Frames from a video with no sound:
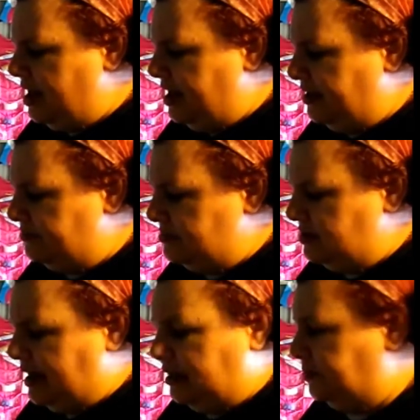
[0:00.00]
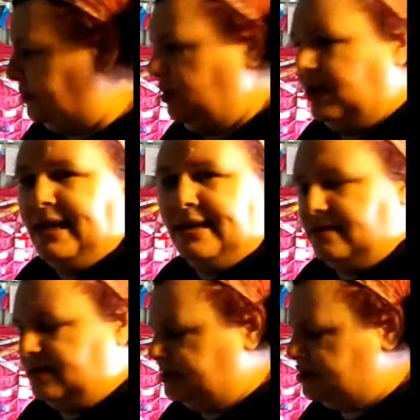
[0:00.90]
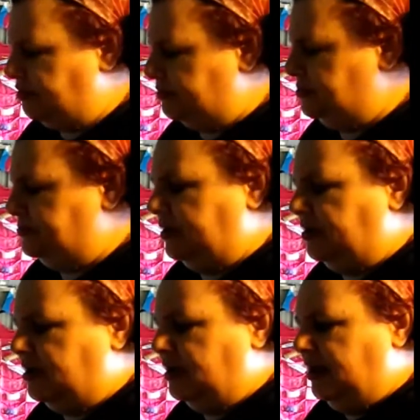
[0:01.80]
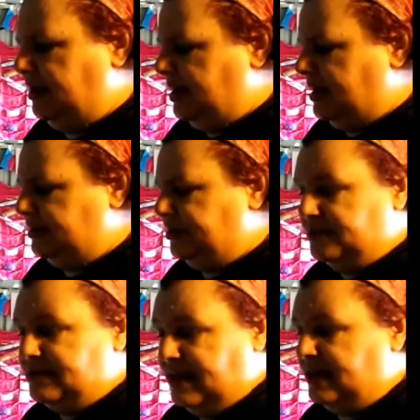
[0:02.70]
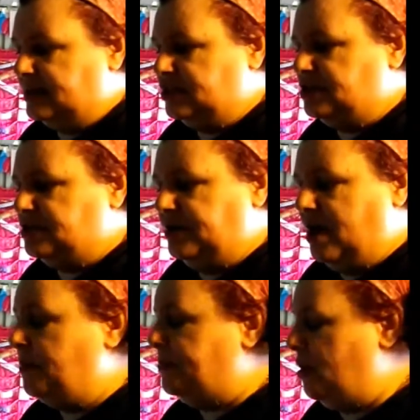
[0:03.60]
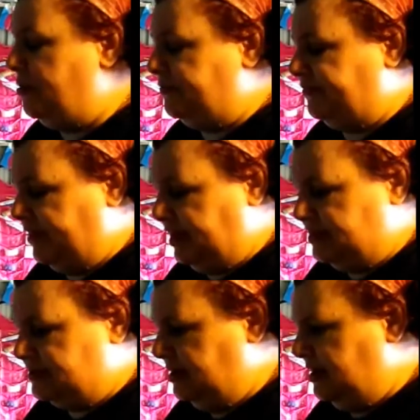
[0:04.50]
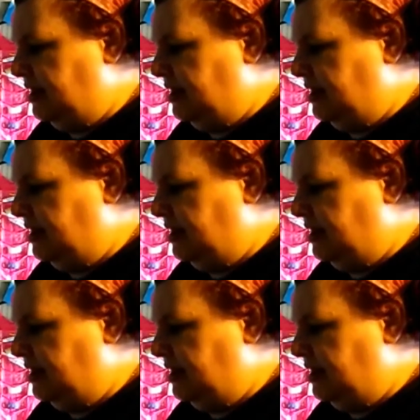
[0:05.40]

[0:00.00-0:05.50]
I'll put a link in the description below, and you'll see that she's done it on both of these.